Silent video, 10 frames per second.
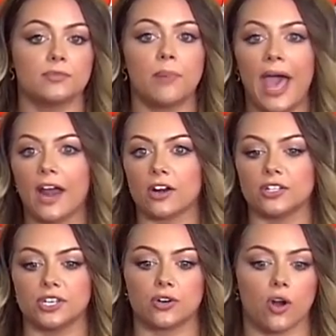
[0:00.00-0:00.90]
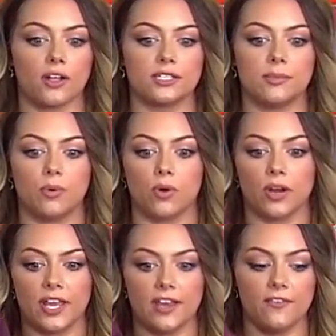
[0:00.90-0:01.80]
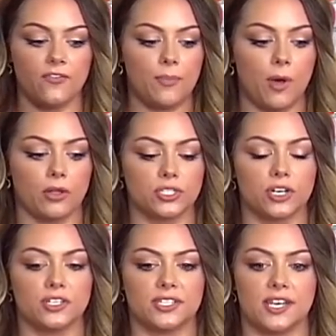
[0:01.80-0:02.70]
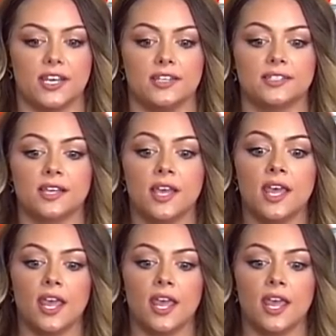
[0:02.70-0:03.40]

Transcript: It's patterns across the board in football jerseys,